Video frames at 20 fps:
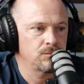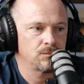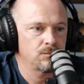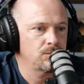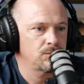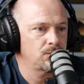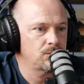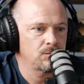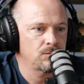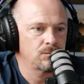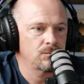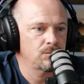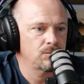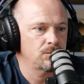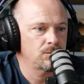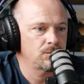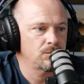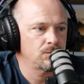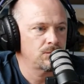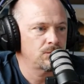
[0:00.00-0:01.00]

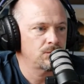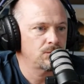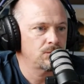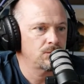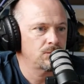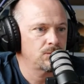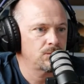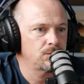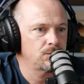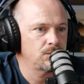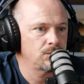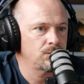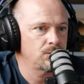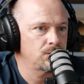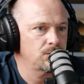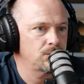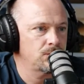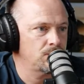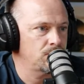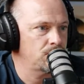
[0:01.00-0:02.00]

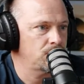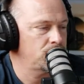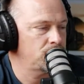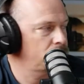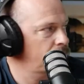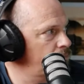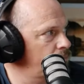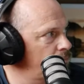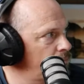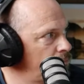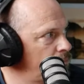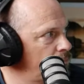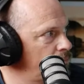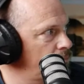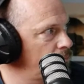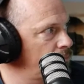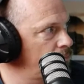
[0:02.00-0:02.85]
No words are spoken by the person on screen.